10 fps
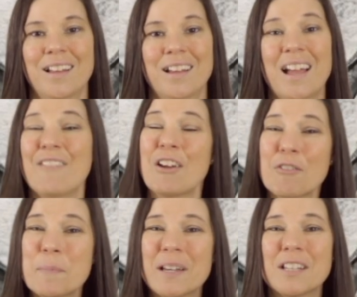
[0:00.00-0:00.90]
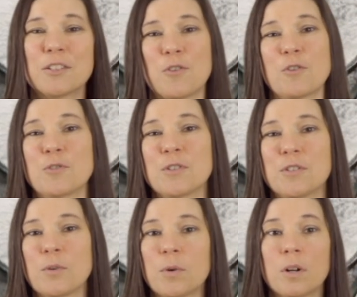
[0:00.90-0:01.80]
Have you ever been in the grocery
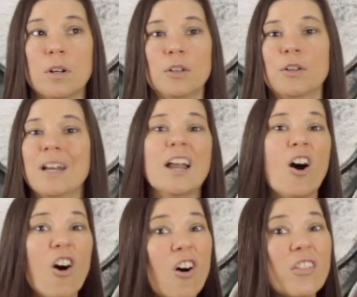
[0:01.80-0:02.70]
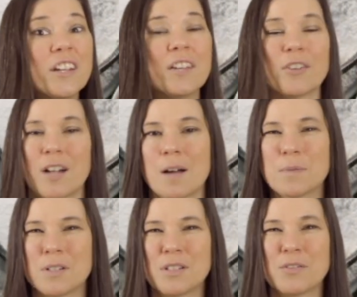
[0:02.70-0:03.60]
store looking at all the different
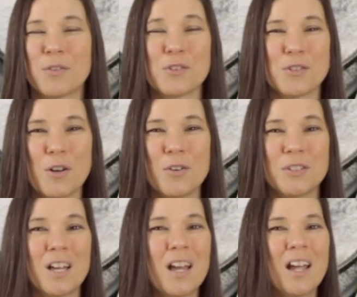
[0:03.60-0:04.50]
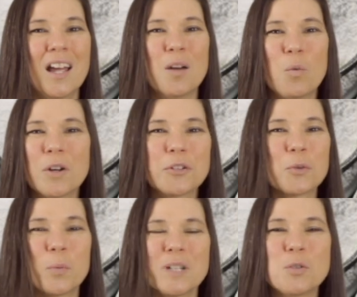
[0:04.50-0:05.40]
options for salt and wonder
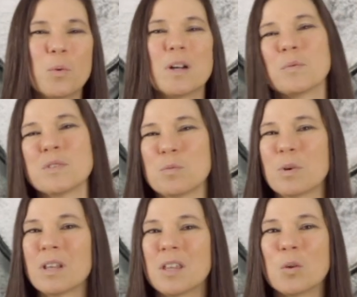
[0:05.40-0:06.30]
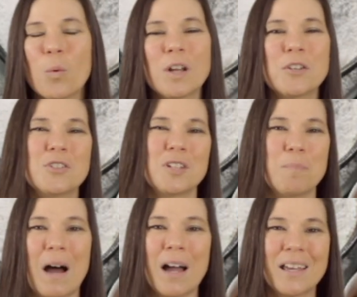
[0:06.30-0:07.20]
which one was really the one you should
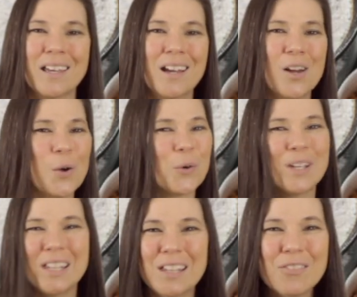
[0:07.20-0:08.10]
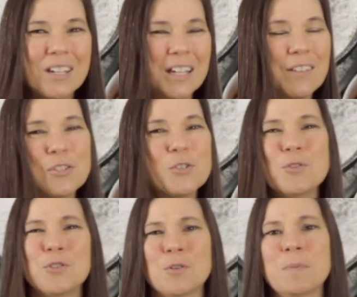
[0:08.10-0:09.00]
buy, or even if you
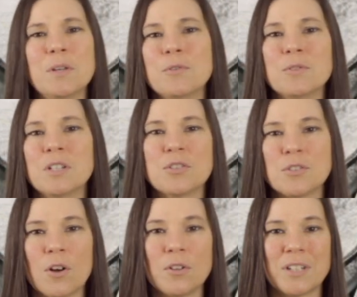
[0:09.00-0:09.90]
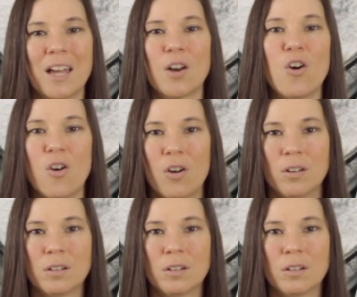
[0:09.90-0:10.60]
should be using salt at all?